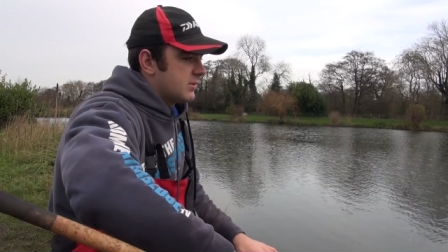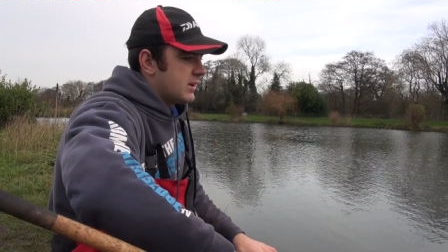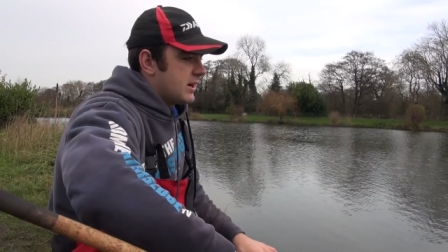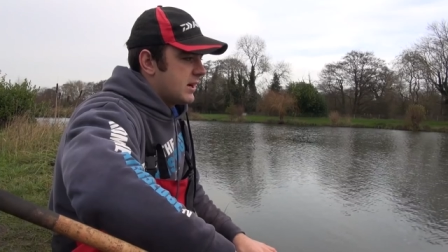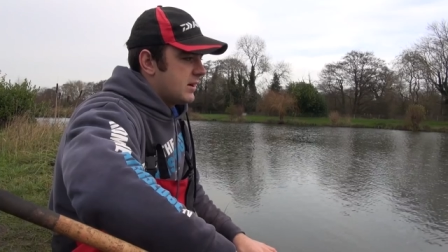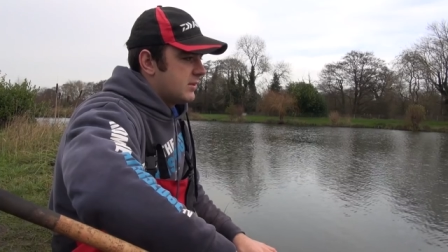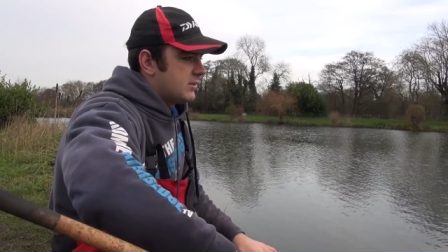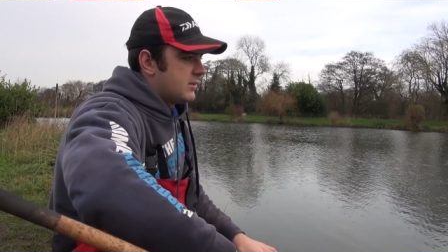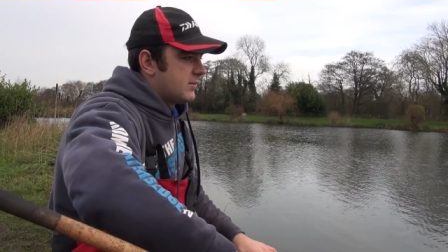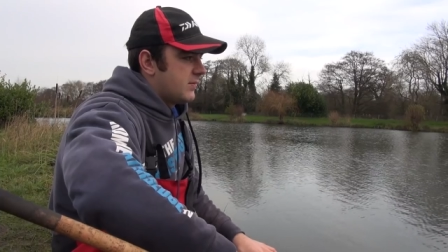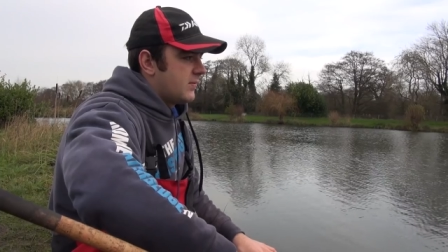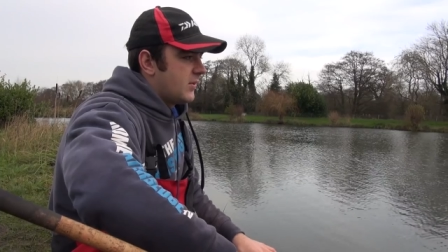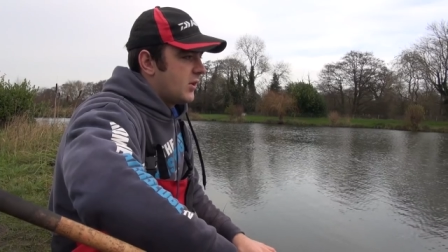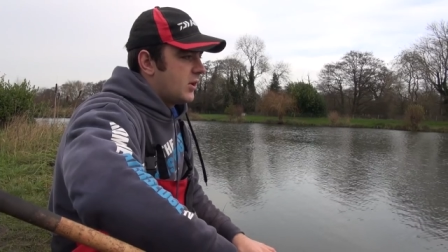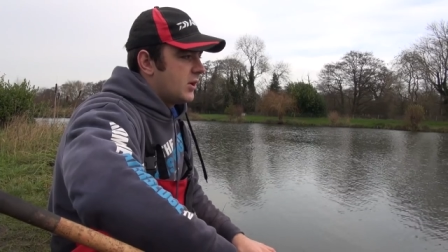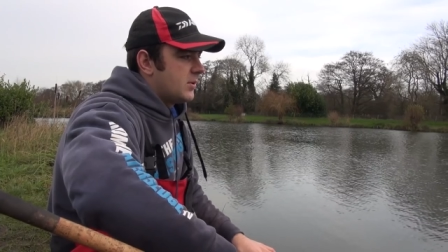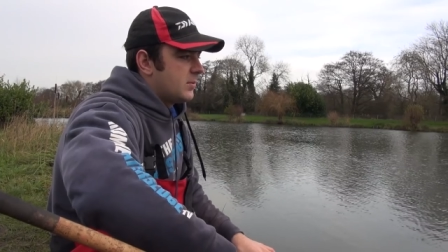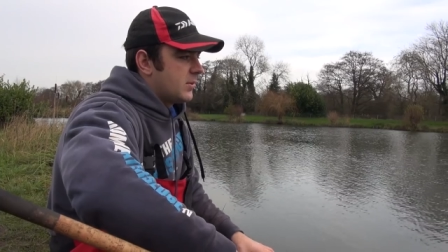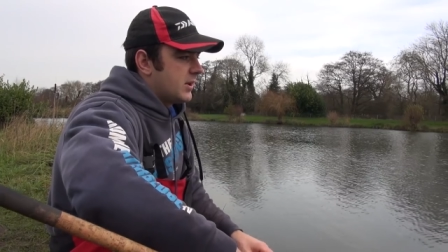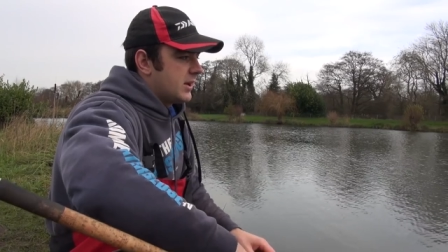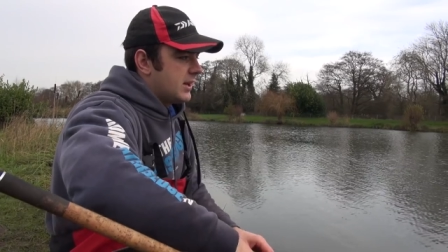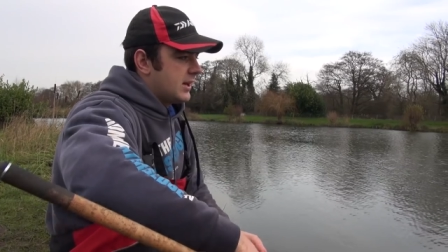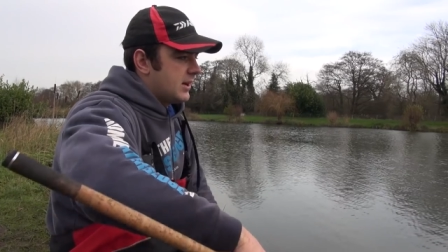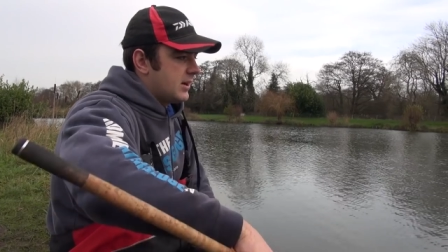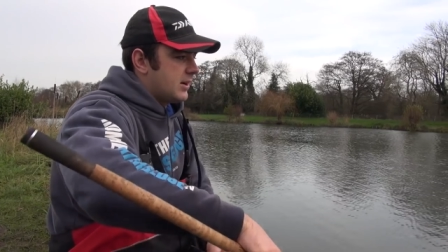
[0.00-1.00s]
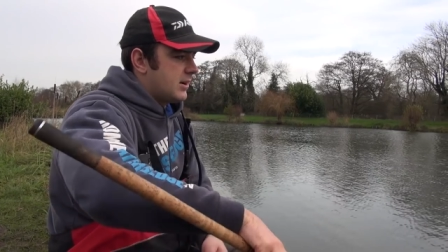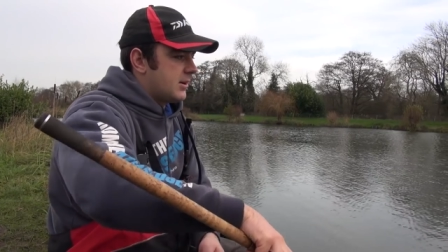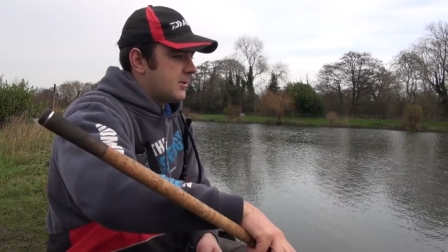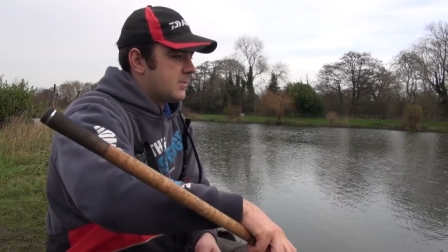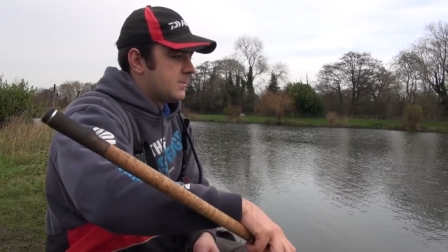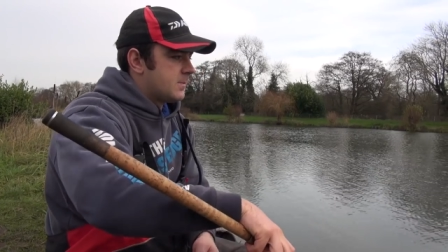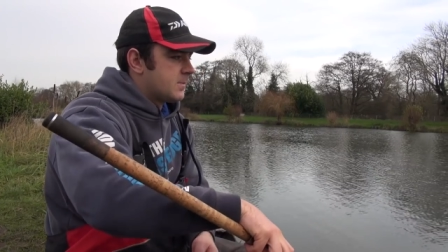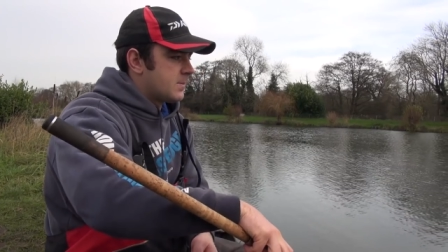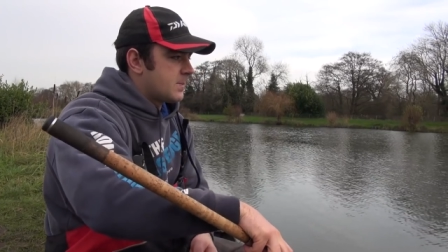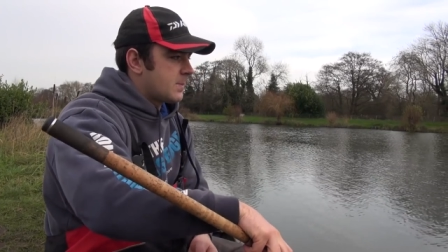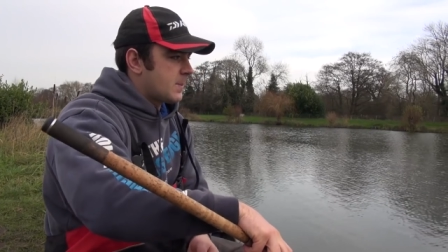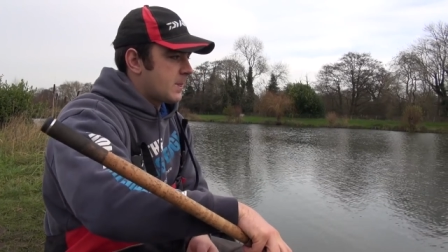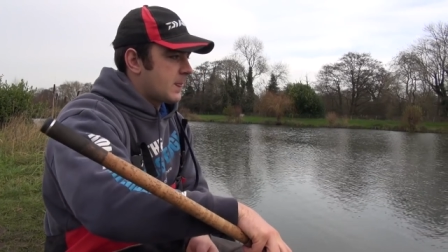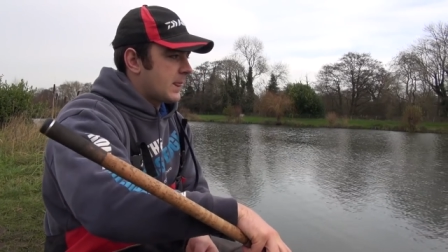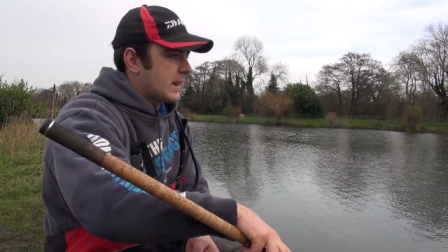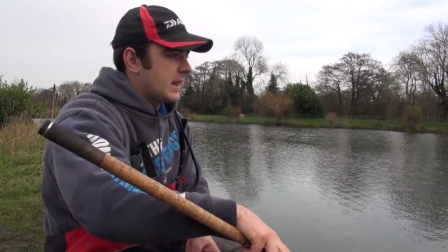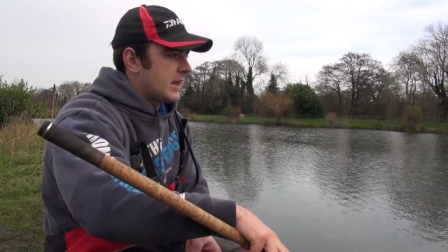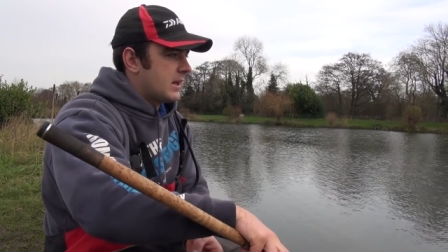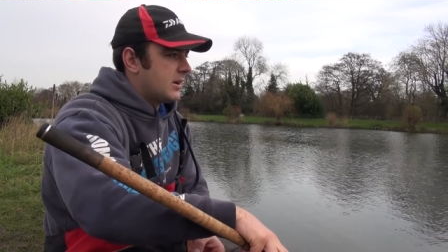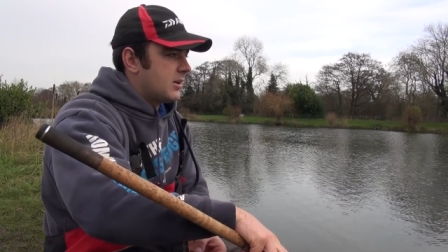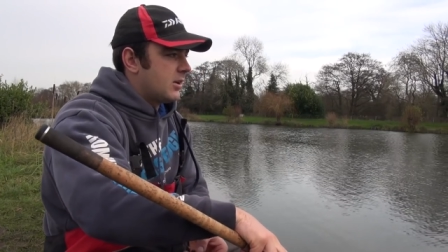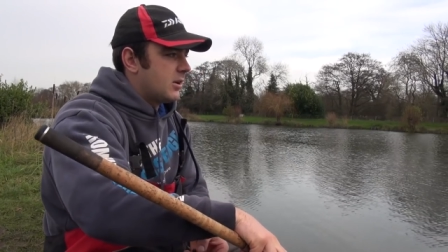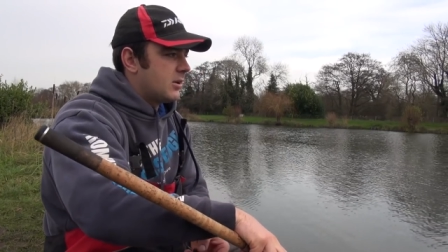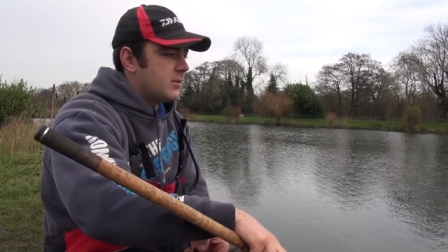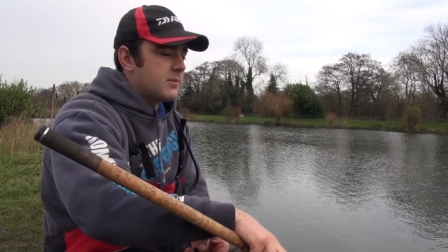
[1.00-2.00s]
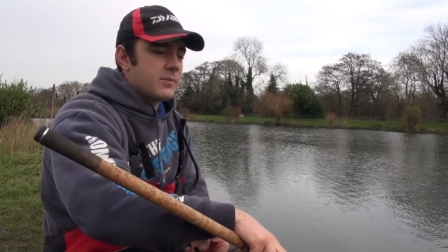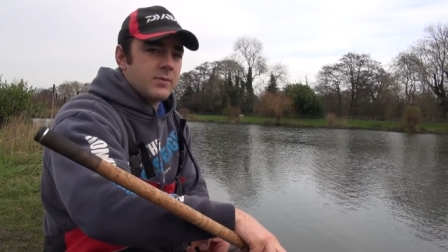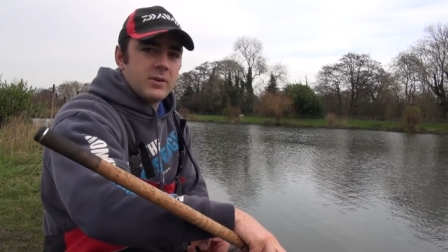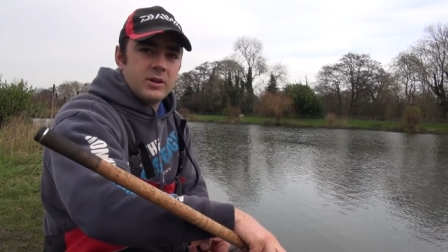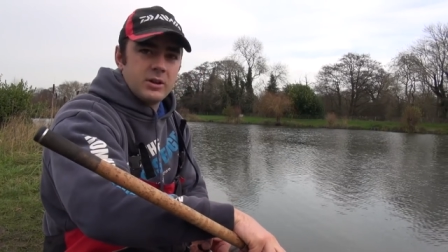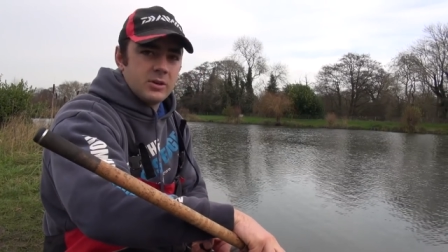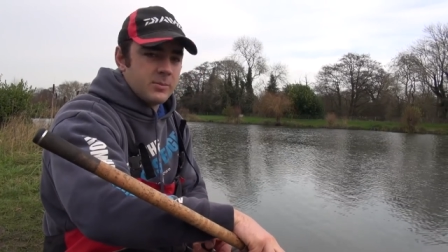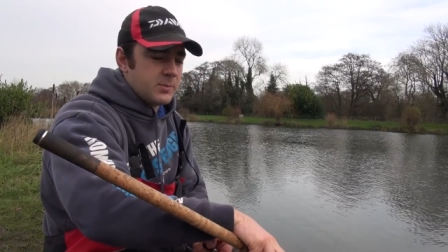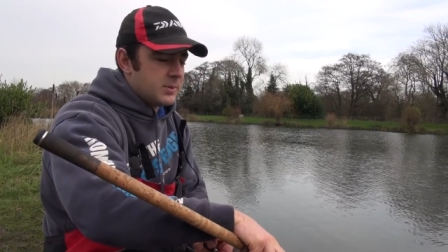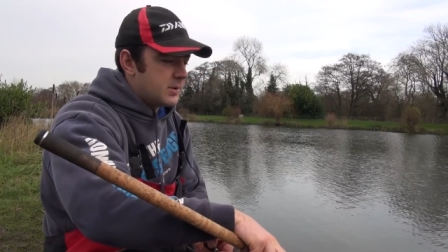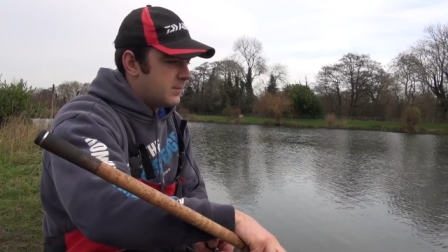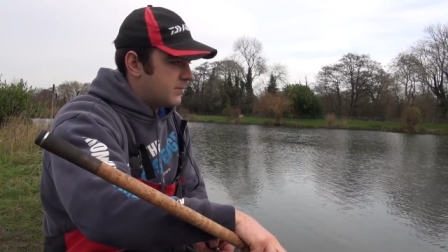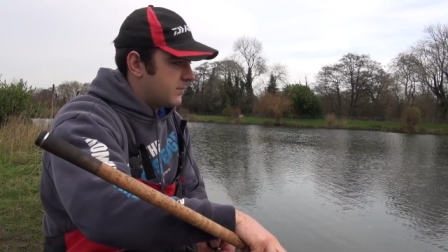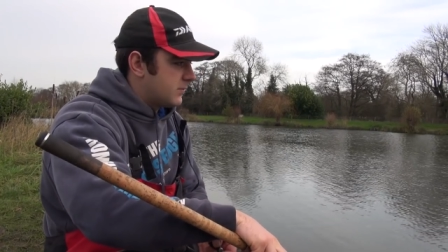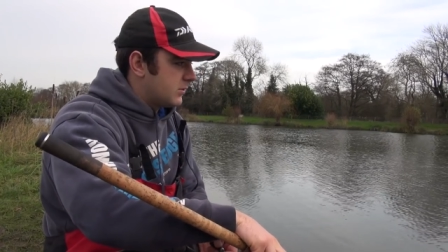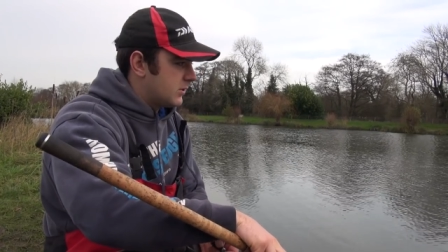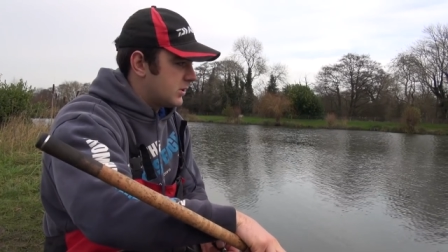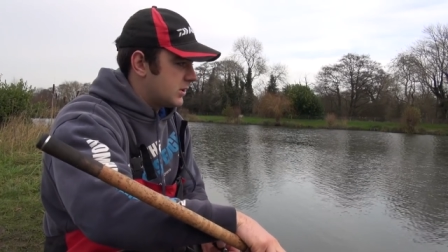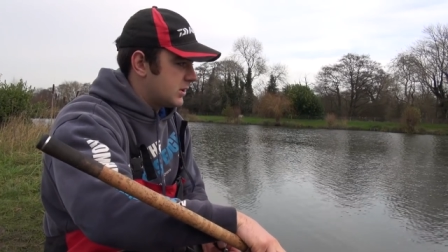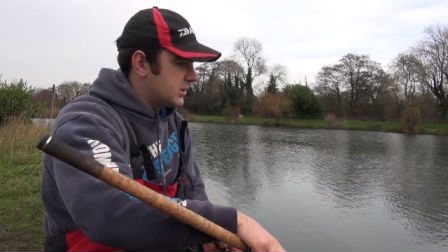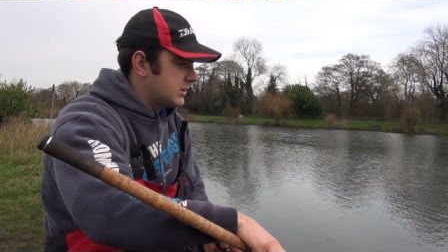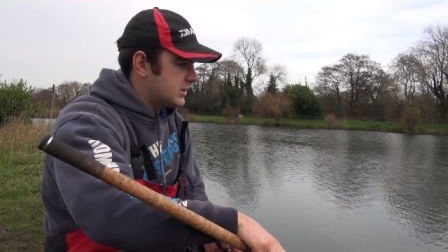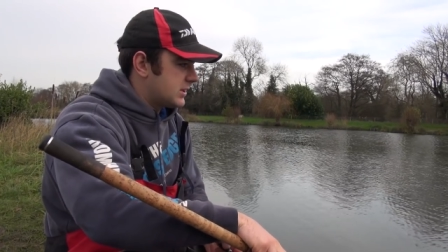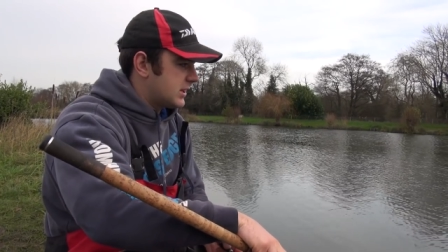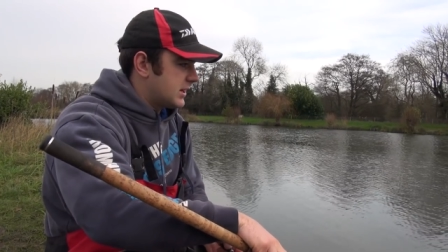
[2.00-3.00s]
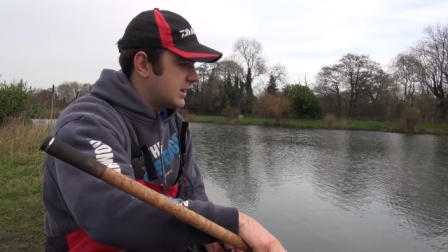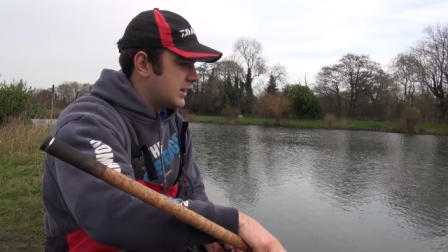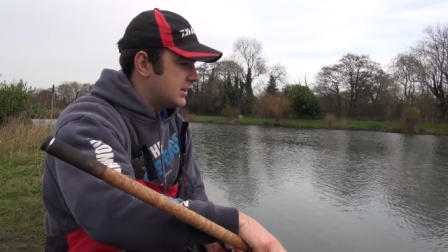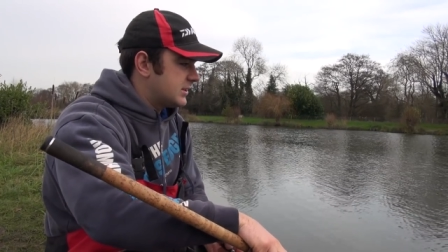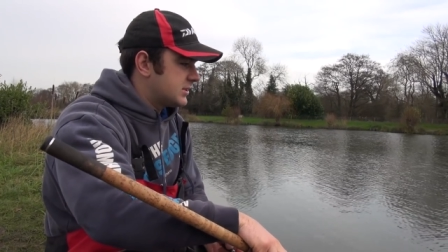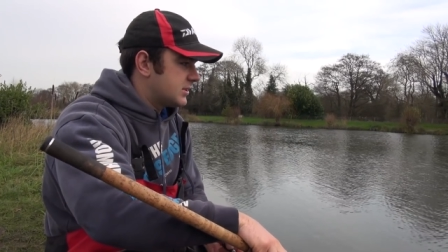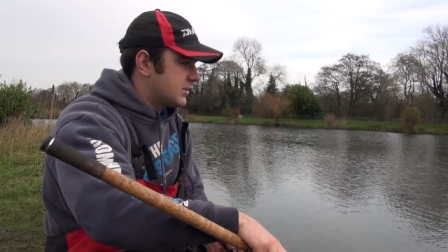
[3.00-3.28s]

around, find where they are, and hopefully you'll be in for a good day.